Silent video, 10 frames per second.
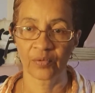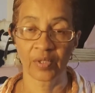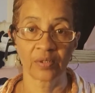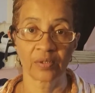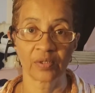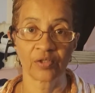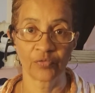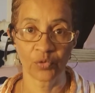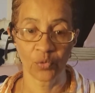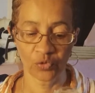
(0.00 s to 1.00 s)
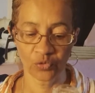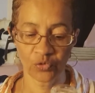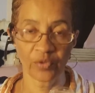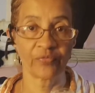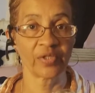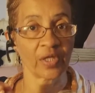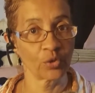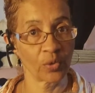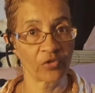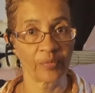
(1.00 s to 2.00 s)
Okay, if you're going to use it via
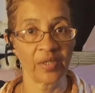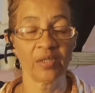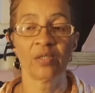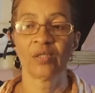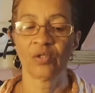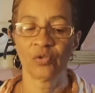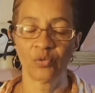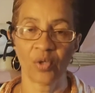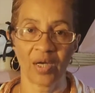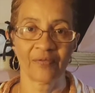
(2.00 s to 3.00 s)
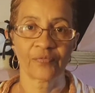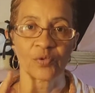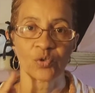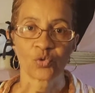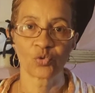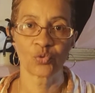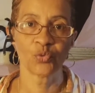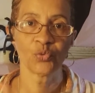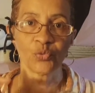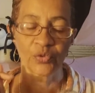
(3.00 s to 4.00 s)
USB, you have
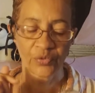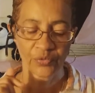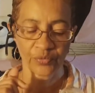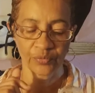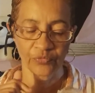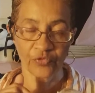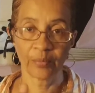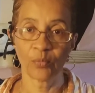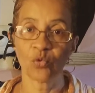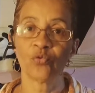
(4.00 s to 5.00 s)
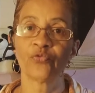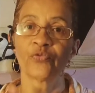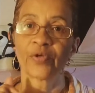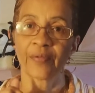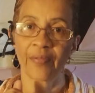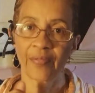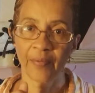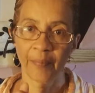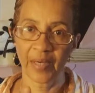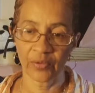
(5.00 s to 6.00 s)
to remove
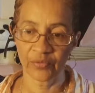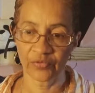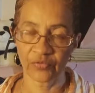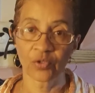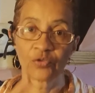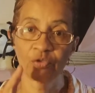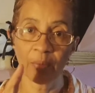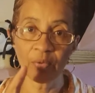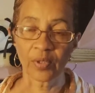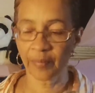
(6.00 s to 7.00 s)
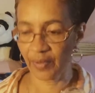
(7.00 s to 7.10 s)
the batteries, AA